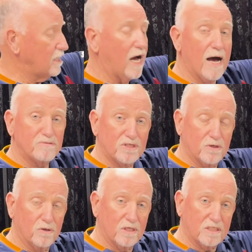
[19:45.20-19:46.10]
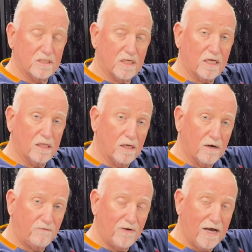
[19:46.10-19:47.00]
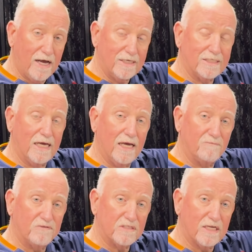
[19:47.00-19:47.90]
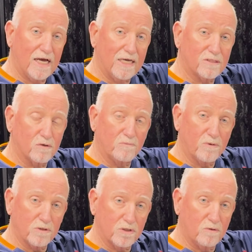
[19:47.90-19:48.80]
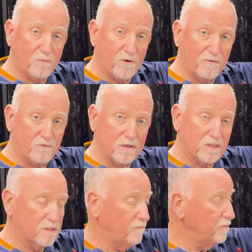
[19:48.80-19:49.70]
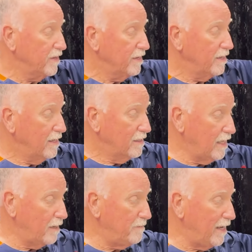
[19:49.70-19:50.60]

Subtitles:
optional. This is to clarify, to emphasize, or personal preference. Not a bad